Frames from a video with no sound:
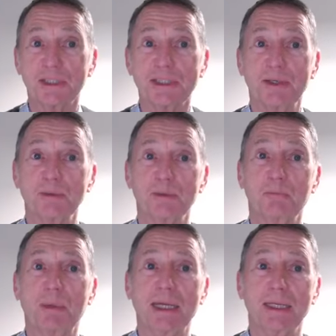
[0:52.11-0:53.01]
sounds
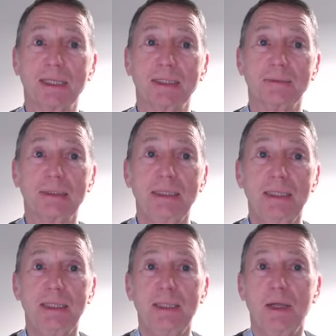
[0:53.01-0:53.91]
of banging.
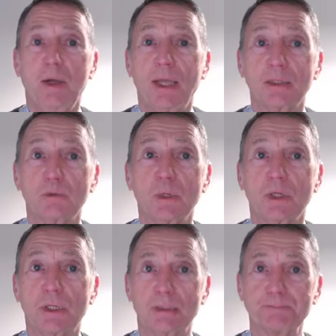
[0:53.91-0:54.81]
It's
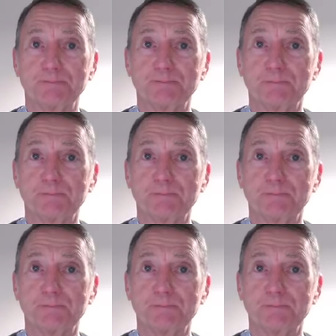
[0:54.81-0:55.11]
working.